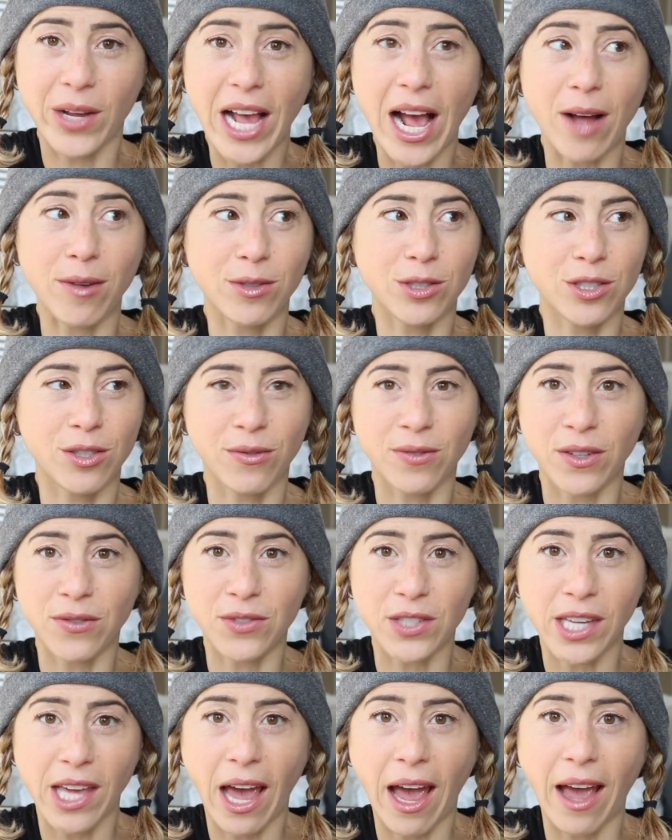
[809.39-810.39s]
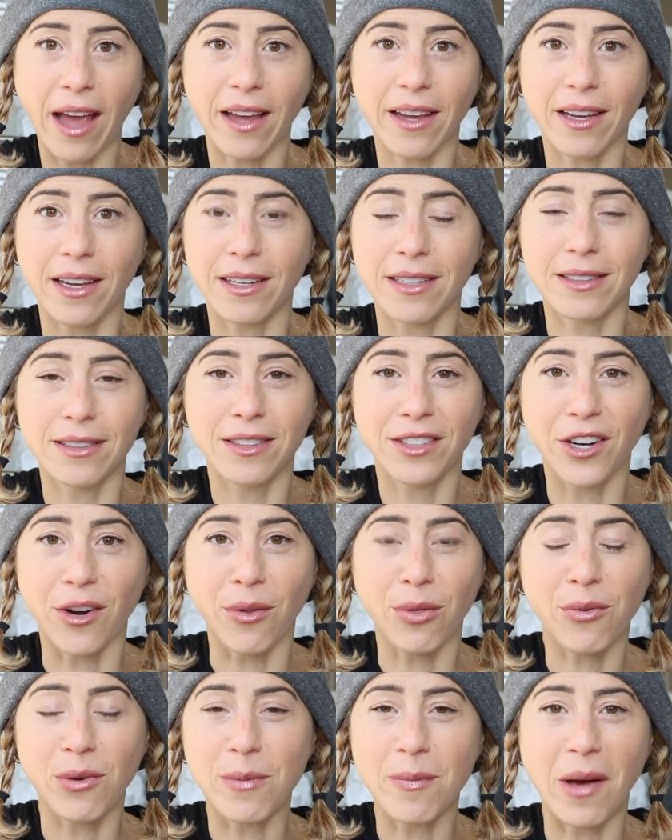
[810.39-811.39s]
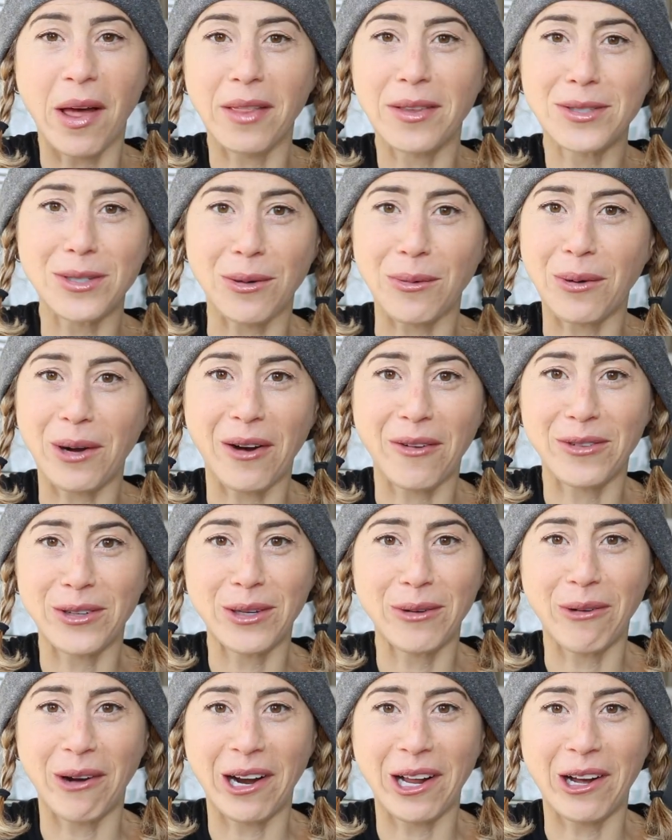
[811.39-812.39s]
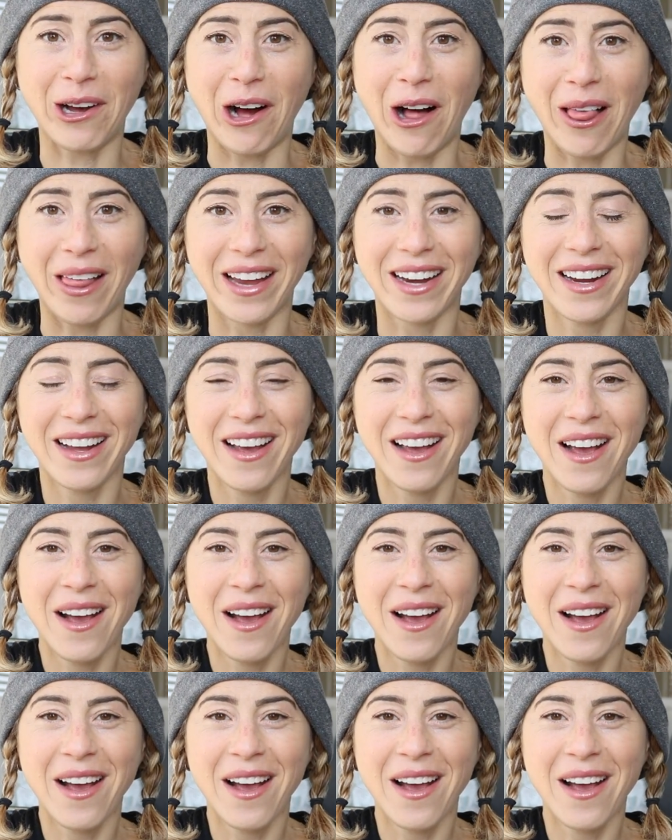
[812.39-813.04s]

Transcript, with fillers: couch to 50k in, you know, 3 months or whatever you want to call it.